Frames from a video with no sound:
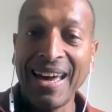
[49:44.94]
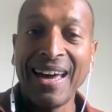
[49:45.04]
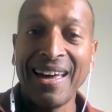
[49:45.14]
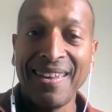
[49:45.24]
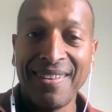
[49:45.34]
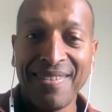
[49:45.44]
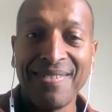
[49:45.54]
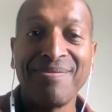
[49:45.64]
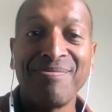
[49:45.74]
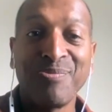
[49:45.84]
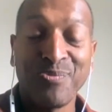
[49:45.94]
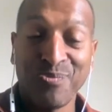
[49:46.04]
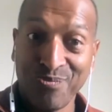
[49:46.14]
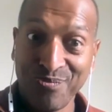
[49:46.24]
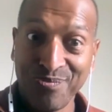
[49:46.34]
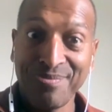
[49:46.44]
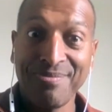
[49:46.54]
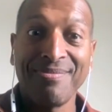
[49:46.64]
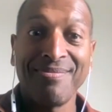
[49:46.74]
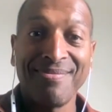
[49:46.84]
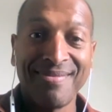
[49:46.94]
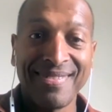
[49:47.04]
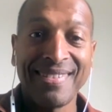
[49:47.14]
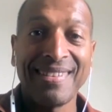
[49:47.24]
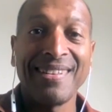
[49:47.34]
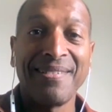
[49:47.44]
As individuals, right? Like that closed-in thing,